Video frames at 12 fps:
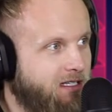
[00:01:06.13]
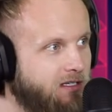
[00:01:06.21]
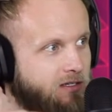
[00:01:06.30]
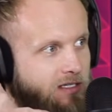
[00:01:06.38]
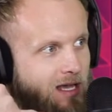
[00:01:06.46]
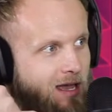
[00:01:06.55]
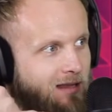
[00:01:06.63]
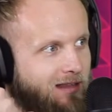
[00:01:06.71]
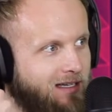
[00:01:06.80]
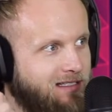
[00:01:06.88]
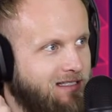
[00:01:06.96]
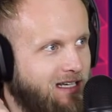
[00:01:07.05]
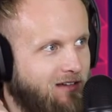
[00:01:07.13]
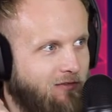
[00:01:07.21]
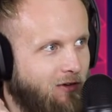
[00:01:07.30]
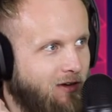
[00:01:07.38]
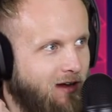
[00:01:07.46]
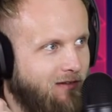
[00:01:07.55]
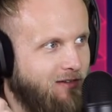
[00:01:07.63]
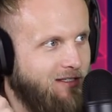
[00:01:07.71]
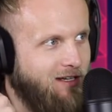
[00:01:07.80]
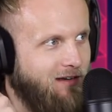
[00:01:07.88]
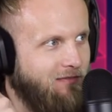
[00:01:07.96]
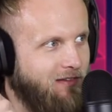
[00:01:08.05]
And he goes, yeah, I'd like to take full
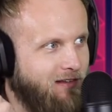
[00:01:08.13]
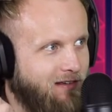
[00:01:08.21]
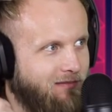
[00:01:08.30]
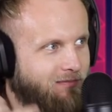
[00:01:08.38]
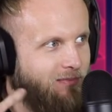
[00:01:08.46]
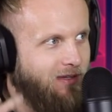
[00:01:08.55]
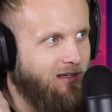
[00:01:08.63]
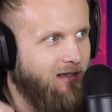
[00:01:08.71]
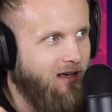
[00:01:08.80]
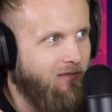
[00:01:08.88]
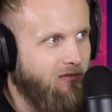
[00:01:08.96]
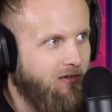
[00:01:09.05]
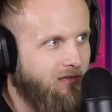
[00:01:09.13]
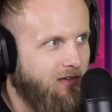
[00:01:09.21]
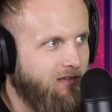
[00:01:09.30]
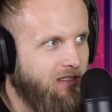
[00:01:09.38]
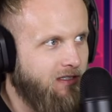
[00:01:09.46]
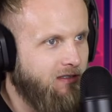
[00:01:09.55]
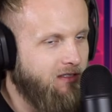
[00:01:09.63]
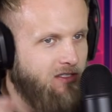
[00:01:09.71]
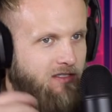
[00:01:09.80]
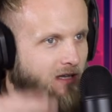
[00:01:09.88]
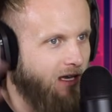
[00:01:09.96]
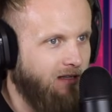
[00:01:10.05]
coverage off the F-350.
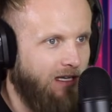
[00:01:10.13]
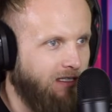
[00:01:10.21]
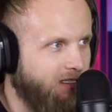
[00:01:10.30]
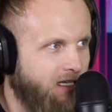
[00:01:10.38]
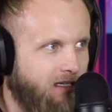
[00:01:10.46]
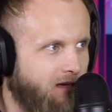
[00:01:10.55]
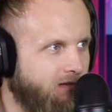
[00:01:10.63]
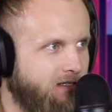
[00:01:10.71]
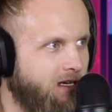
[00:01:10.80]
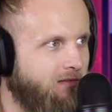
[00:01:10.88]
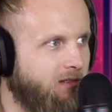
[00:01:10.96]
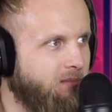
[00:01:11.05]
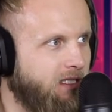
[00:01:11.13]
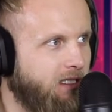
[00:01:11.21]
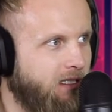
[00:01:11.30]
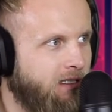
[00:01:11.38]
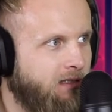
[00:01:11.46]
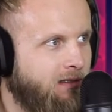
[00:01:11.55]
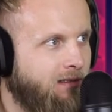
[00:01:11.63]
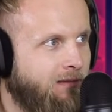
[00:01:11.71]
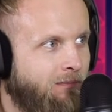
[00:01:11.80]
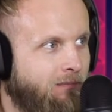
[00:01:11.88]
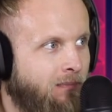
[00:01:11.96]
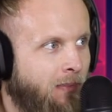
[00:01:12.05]
Just, I'd like to take coverage off completely.
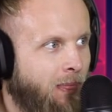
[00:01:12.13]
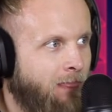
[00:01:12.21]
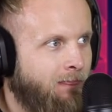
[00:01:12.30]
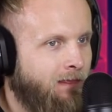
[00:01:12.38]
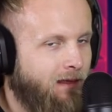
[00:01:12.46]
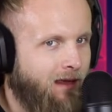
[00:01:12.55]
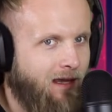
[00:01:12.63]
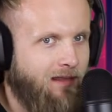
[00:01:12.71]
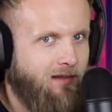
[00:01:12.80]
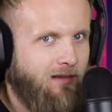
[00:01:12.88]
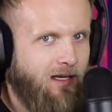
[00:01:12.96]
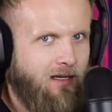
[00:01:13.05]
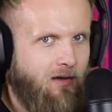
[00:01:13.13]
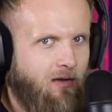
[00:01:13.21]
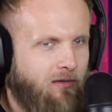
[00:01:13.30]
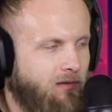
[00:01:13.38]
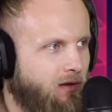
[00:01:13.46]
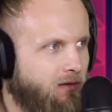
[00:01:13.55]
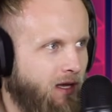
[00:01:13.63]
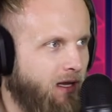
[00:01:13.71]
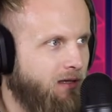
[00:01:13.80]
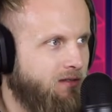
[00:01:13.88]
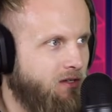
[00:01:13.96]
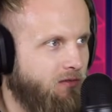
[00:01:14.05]
And they're like, oh,
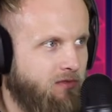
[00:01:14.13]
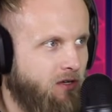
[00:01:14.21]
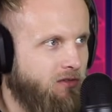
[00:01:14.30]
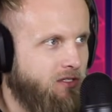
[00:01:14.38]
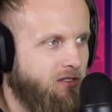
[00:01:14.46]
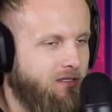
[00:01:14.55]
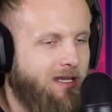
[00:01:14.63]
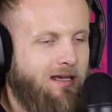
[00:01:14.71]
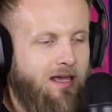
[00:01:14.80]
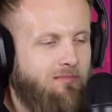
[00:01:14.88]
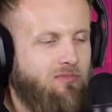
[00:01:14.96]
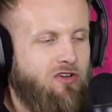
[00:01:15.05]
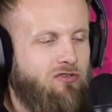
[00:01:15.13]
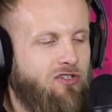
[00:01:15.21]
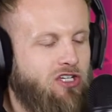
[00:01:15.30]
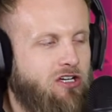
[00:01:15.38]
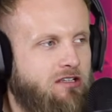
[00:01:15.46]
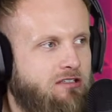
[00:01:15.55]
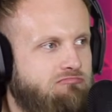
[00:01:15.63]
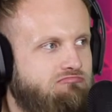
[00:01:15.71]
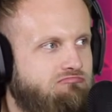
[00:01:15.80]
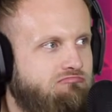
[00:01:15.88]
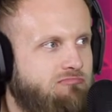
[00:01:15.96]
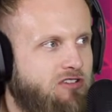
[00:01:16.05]
okay. So no insurance. He's like, yep, no insurance.
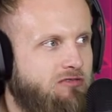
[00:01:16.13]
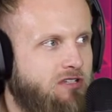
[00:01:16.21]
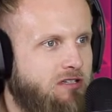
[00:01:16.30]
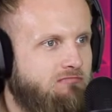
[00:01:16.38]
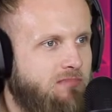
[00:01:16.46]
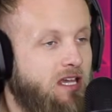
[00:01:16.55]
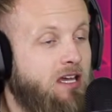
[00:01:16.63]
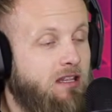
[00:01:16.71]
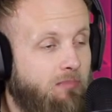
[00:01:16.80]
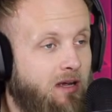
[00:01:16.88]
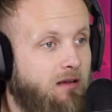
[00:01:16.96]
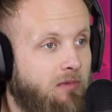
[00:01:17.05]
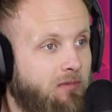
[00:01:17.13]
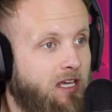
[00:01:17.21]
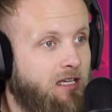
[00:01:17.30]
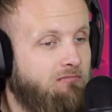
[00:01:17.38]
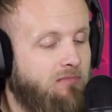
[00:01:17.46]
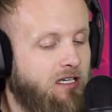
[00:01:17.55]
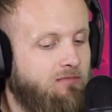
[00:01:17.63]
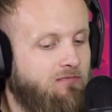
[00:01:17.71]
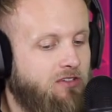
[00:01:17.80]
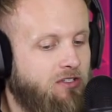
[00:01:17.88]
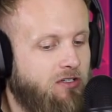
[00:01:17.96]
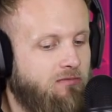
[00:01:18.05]
No insurance. Yeah, they're probably going to be mad. Yep,
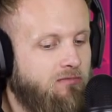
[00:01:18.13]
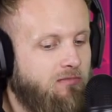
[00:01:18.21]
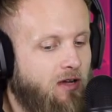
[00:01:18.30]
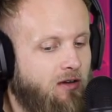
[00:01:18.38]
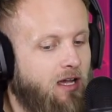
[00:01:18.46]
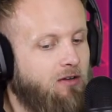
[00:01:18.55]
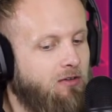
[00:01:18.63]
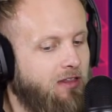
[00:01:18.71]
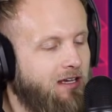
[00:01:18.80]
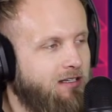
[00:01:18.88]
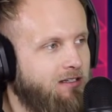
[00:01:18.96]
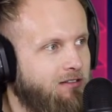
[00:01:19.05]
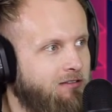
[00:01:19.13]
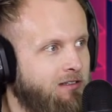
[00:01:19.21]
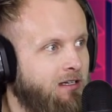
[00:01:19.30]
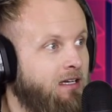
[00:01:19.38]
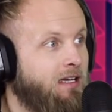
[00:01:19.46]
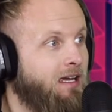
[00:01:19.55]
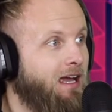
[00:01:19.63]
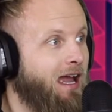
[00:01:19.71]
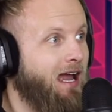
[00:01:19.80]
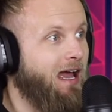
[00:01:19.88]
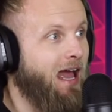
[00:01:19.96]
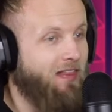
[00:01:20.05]
for sure. Okay, cool. Thank you.
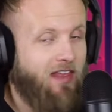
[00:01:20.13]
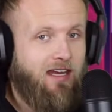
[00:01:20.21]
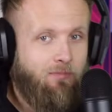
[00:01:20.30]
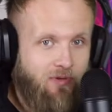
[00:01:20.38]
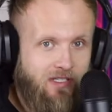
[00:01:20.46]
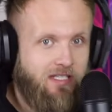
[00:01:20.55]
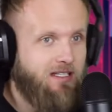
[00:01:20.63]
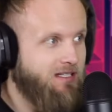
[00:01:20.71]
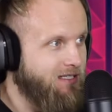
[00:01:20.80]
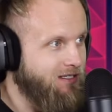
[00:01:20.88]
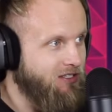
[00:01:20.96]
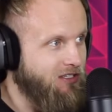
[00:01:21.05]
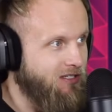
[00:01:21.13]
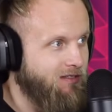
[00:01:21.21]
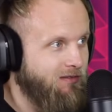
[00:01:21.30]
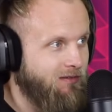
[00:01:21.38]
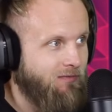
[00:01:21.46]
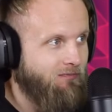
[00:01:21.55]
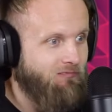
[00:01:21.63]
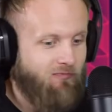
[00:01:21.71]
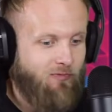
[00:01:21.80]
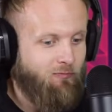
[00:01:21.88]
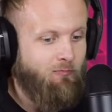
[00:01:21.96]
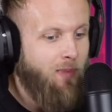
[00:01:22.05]
And then he proceeds to just
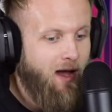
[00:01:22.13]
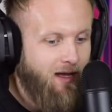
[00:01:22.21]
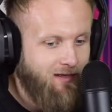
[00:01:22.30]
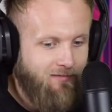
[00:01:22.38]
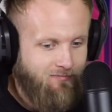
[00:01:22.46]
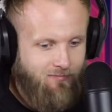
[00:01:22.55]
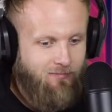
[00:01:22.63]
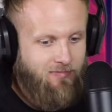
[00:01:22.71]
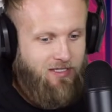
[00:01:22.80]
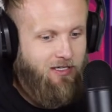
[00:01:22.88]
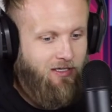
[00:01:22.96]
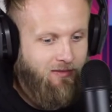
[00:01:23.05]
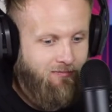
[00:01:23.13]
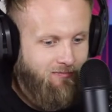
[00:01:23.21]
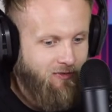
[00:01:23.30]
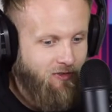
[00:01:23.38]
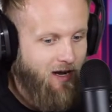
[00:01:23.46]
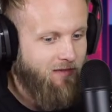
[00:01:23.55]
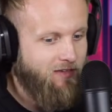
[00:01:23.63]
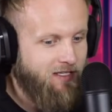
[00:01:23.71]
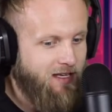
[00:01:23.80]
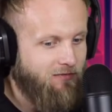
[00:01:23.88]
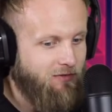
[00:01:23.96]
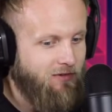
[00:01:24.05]
mud, you know, drive his
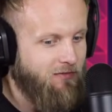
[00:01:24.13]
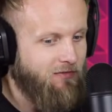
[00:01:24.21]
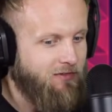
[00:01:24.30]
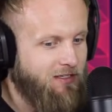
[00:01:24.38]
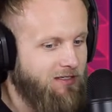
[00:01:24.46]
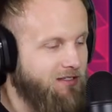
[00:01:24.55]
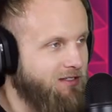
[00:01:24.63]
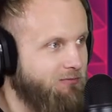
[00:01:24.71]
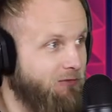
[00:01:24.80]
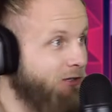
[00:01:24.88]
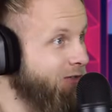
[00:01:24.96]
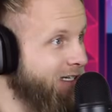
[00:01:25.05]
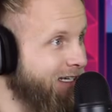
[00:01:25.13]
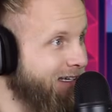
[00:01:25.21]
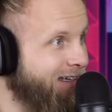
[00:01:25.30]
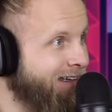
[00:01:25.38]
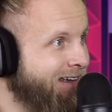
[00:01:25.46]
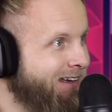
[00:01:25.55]
F-350 and just ruin it.